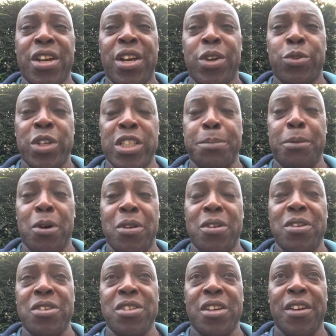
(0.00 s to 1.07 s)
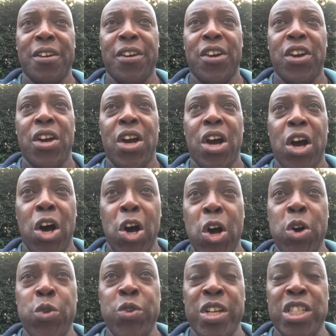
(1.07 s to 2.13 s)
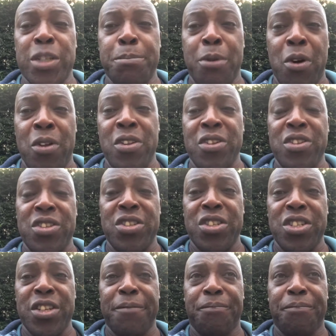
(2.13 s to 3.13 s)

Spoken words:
response. Her response,